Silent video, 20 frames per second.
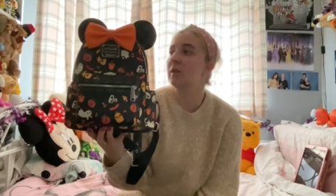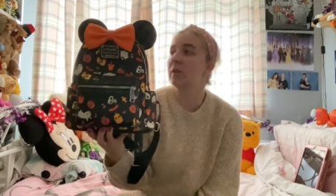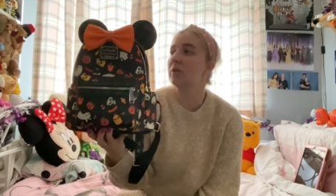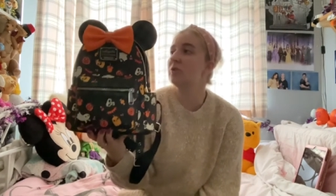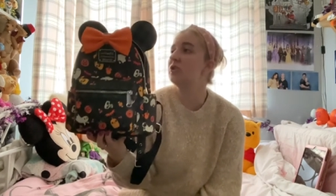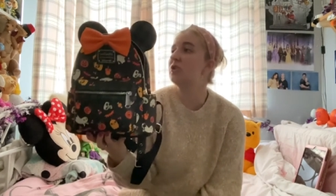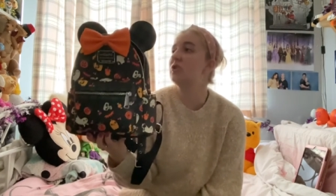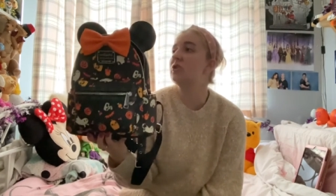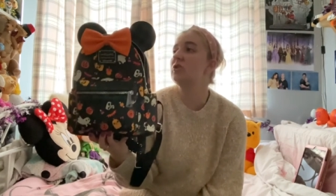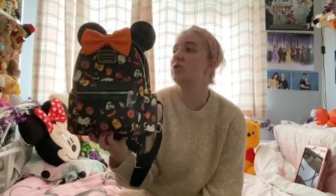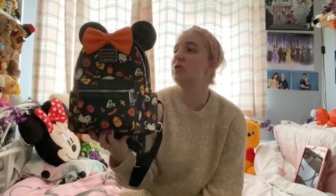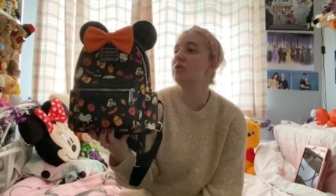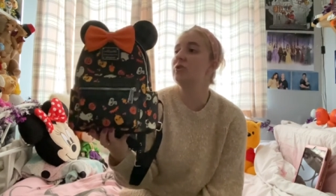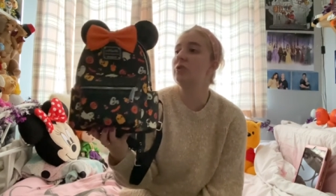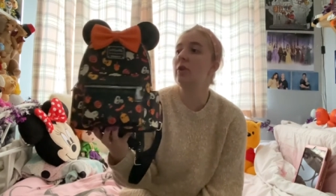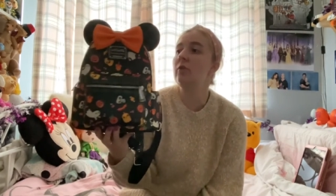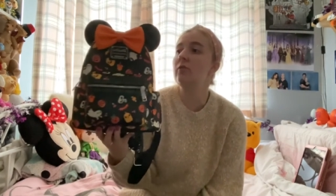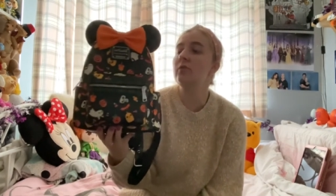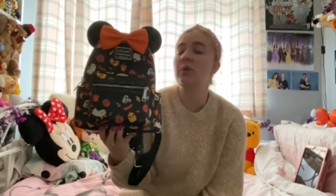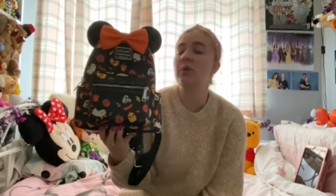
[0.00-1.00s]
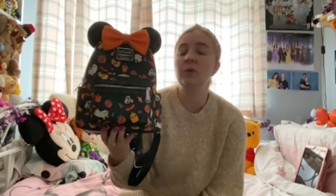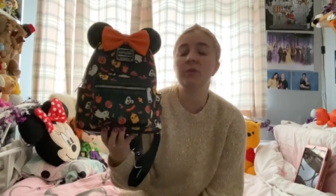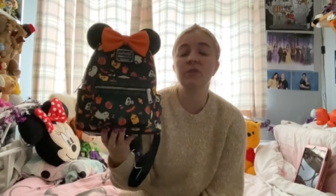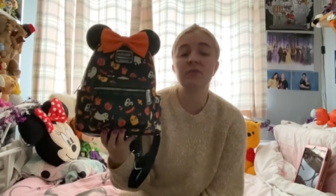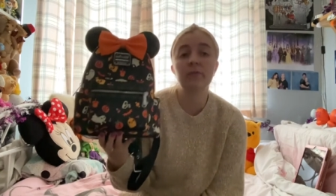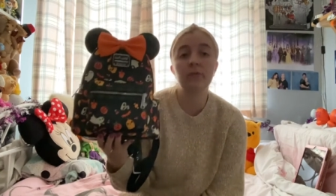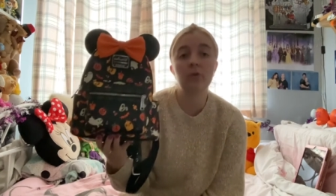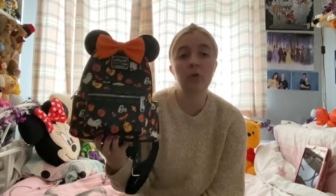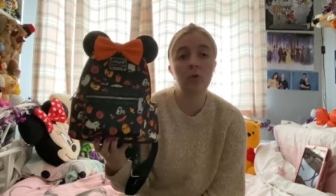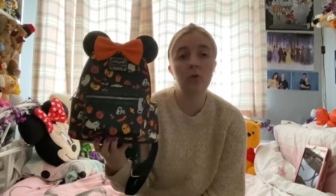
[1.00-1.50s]
just so
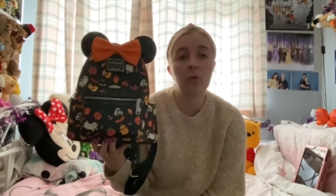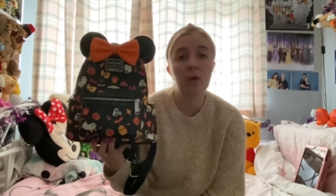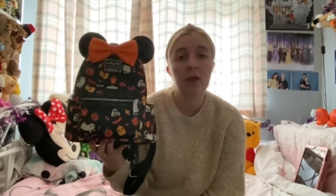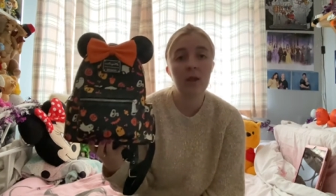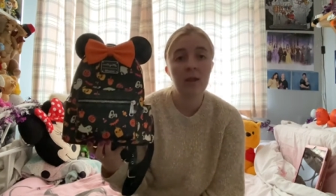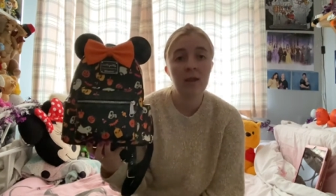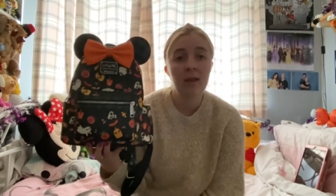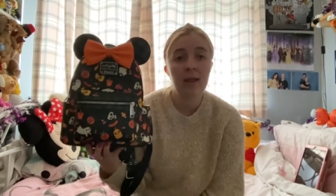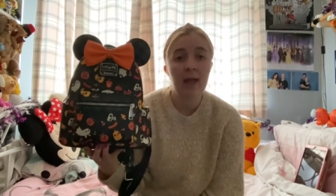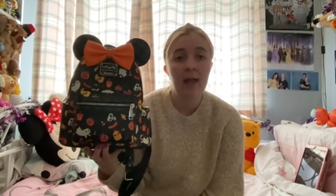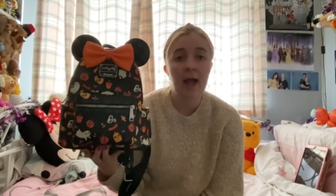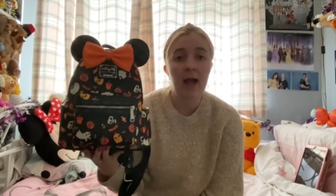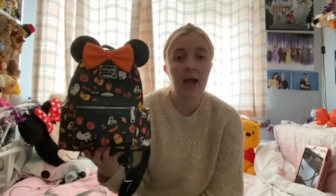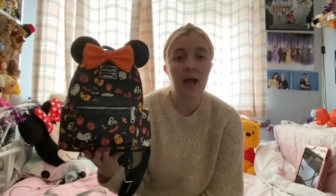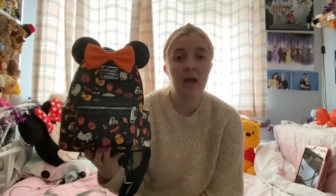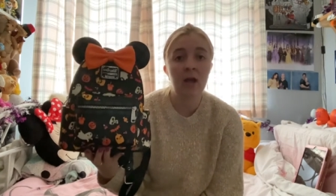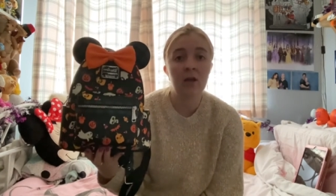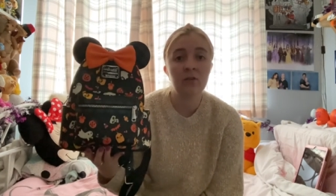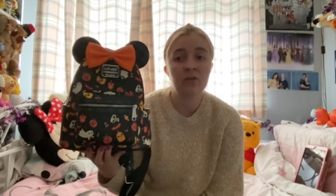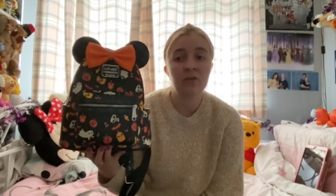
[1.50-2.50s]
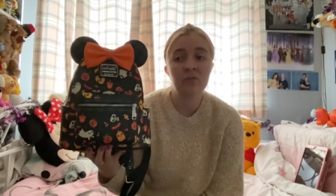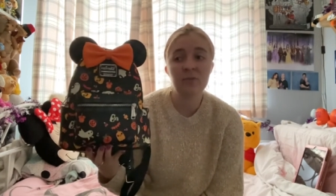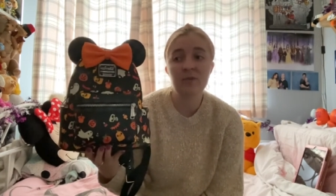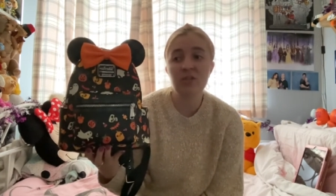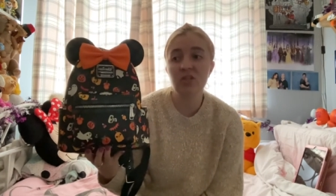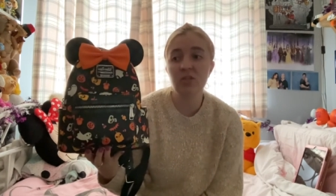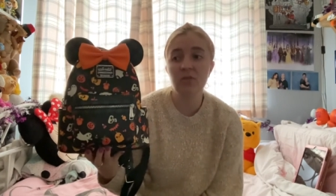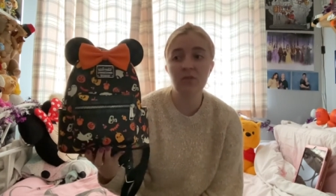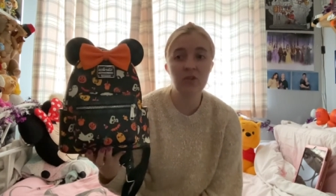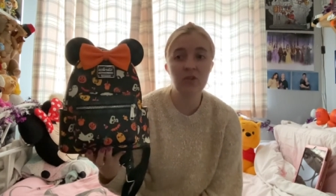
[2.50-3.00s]
useful, and
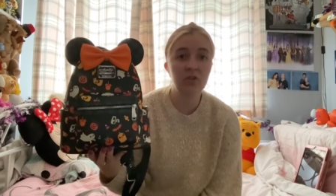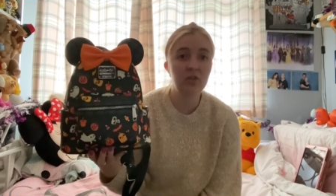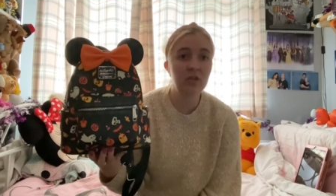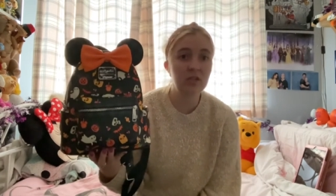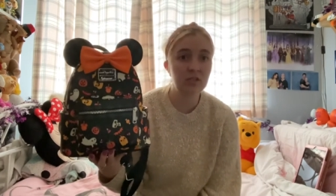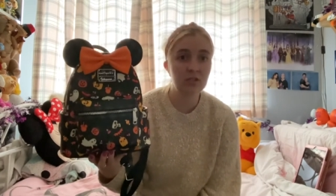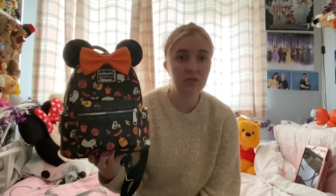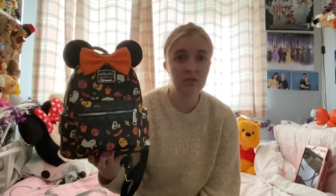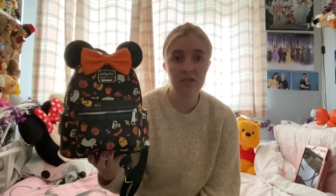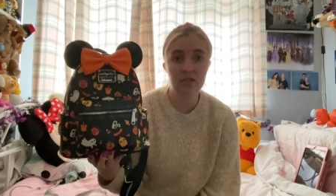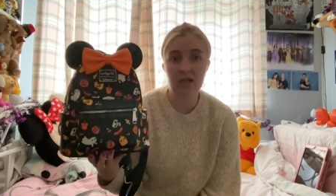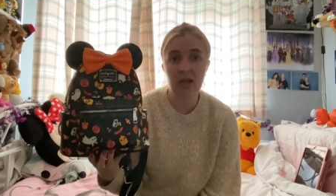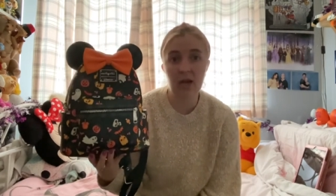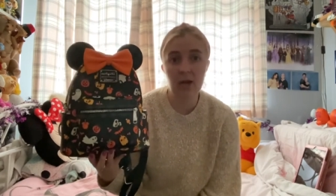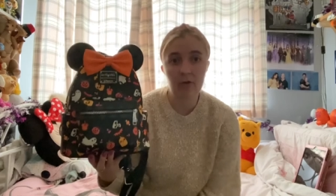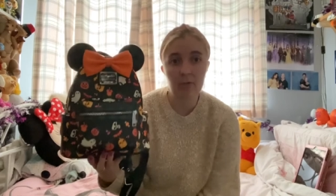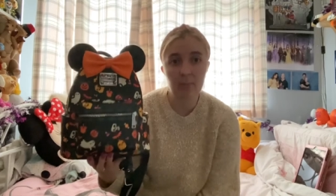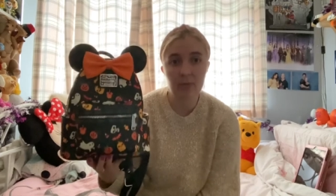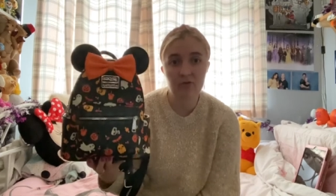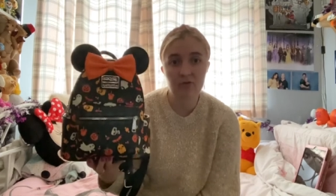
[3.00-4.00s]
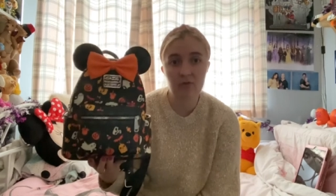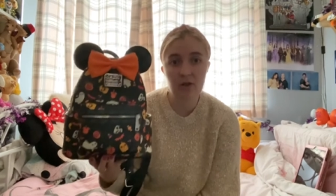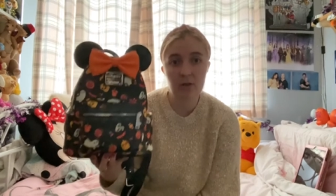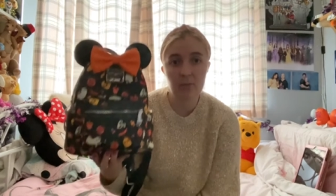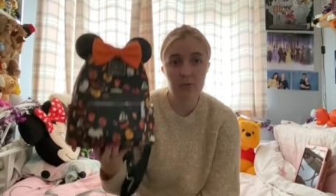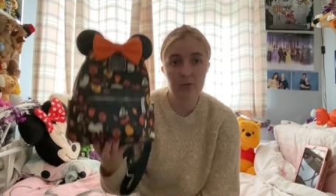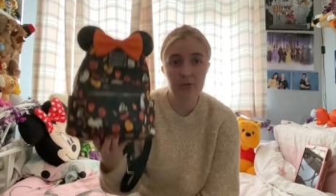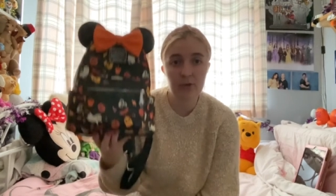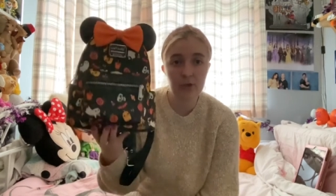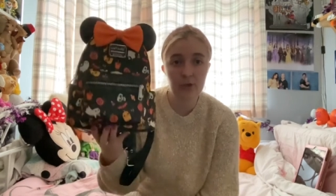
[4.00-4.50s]
especially if you don't need to carry much around
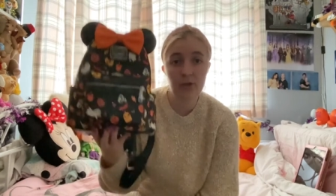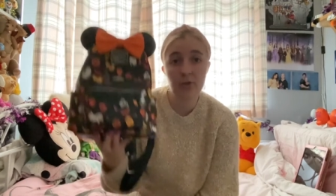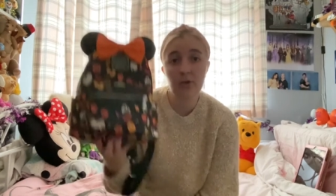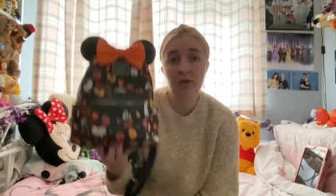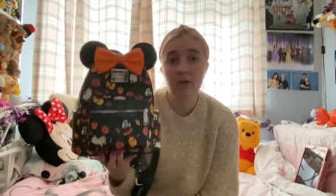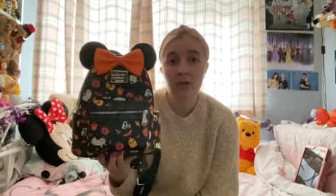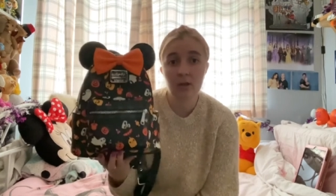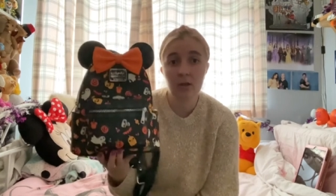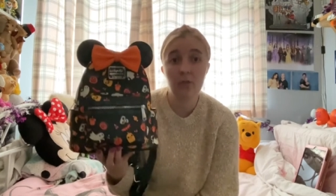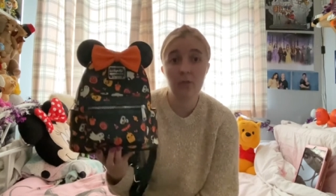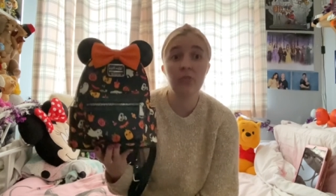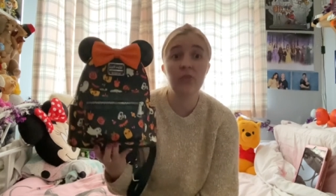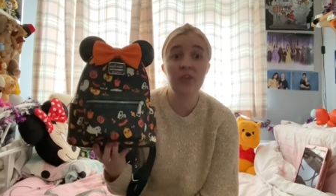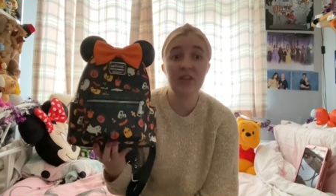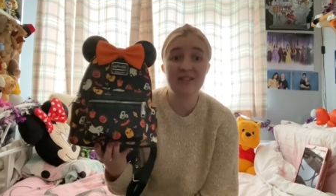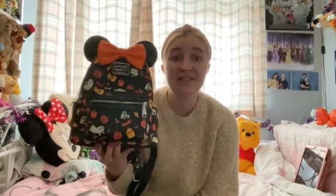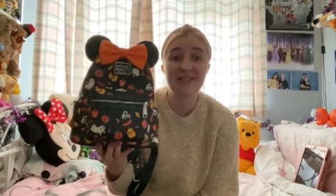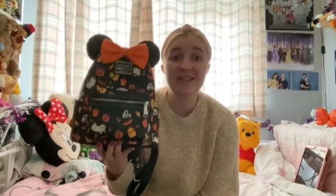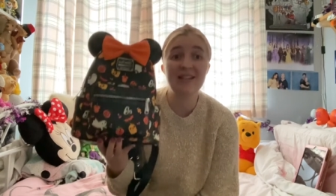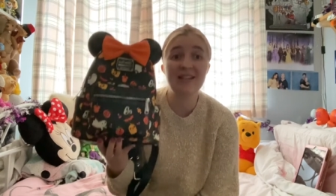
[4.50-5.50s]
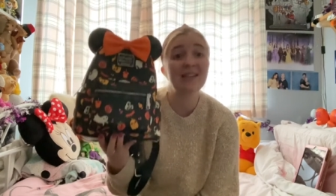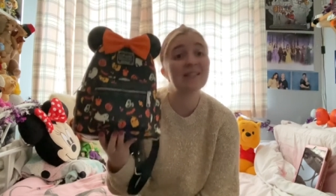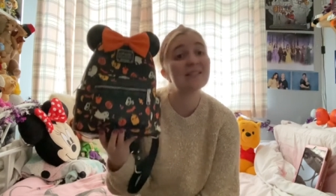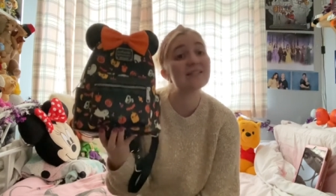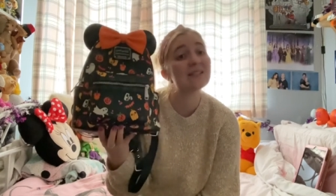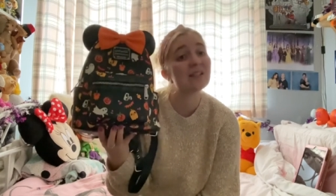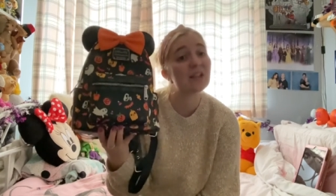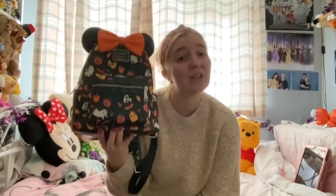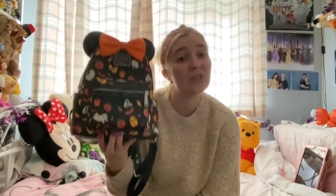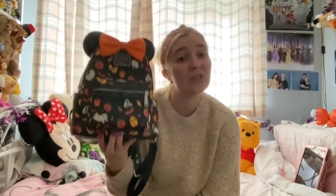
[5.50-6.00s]
with you, this
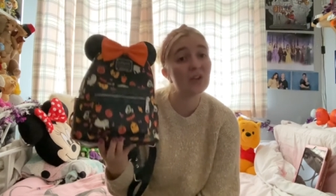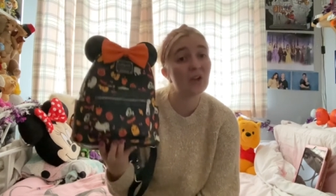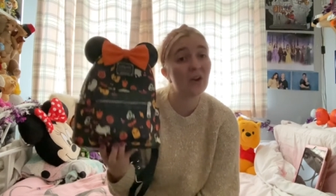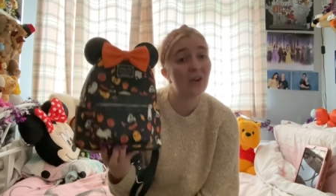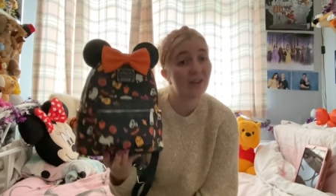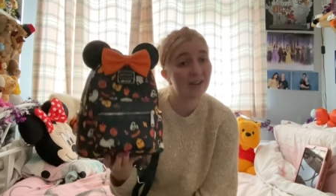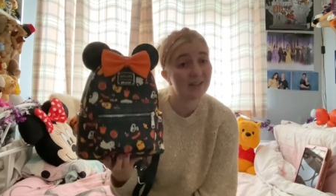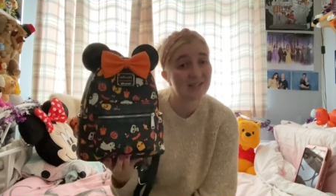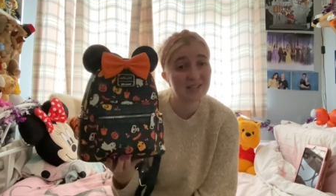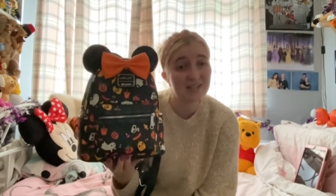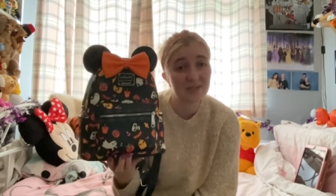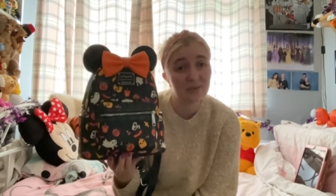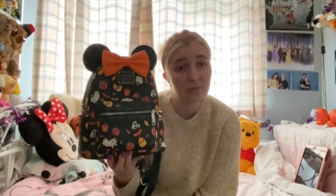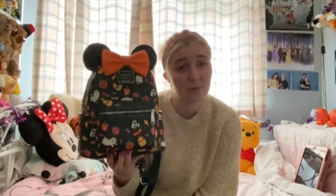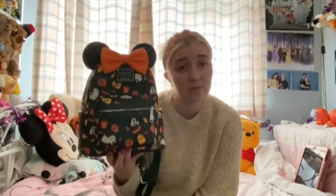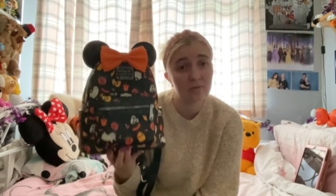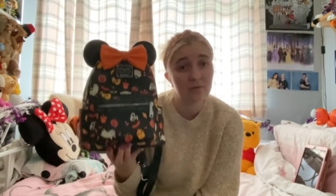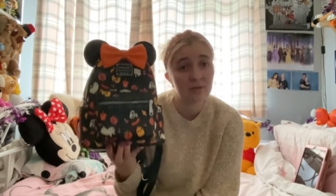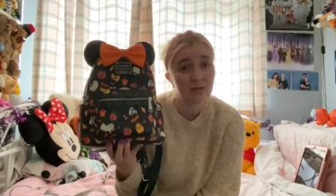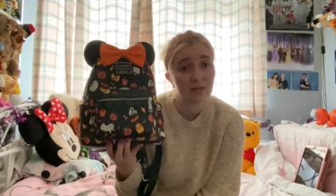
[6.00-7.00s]
is the ideal